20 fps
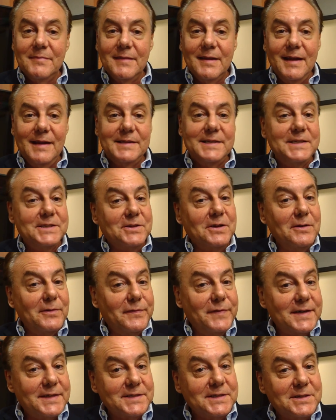And she's going to
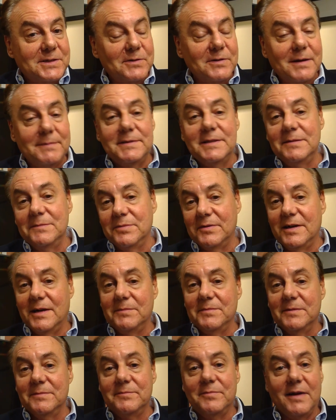fix the corruption
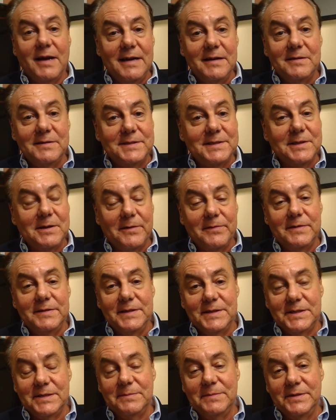problem by herself in
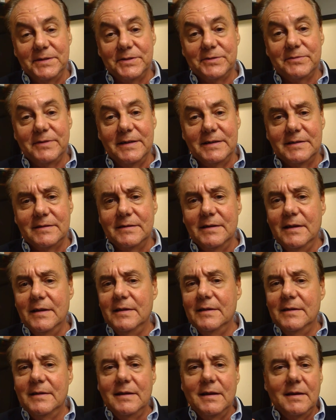this administration,
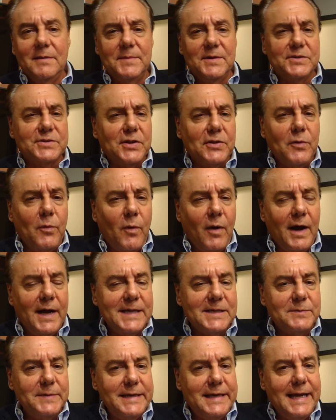because
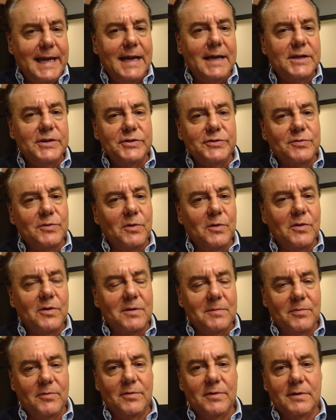otherwise we can't control
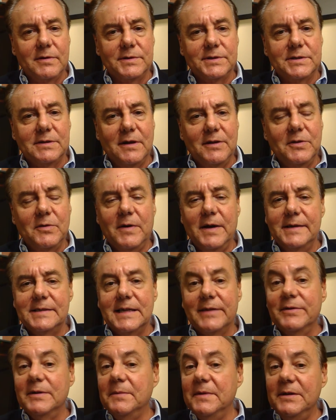our borders. Otherwise,
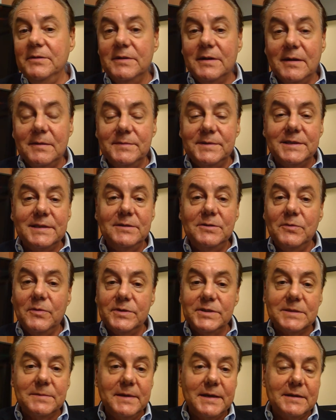everybody who comes in who
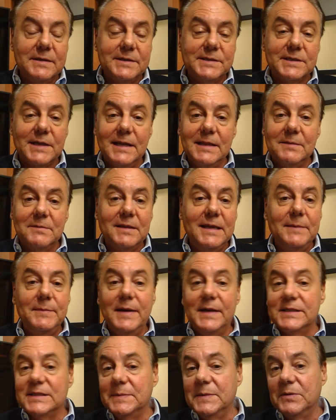wants to make an asylum claim
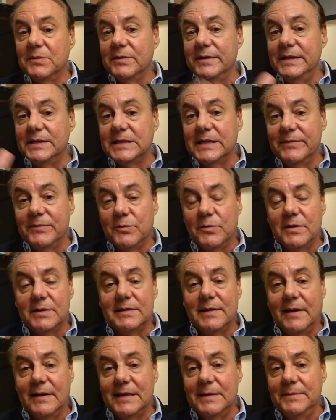has to be released, given work
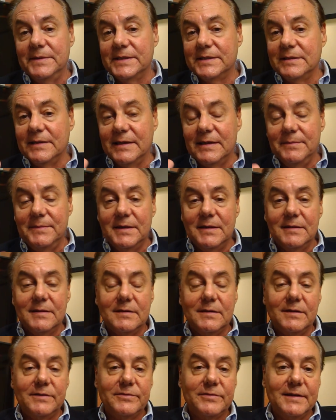documents, and let them into
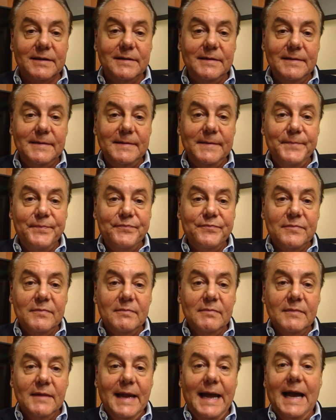the country.
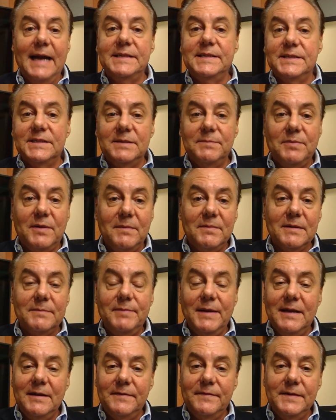Access to public
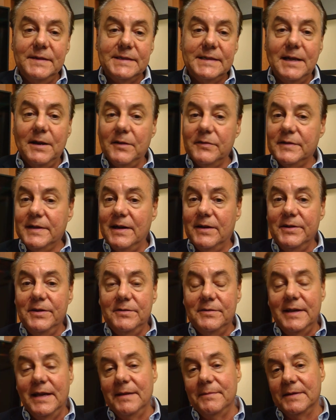benefits, healthcare,
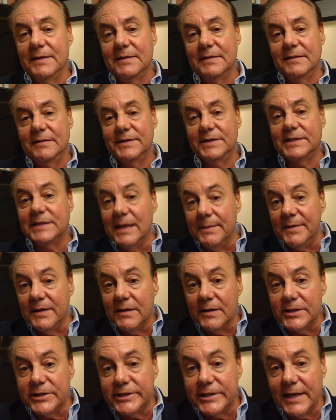you name it.
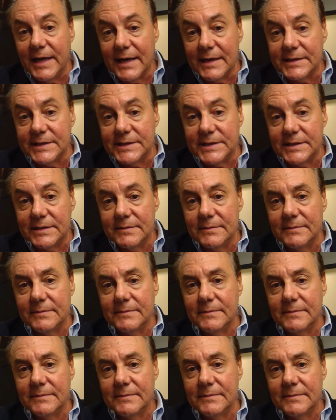Stimulus checks.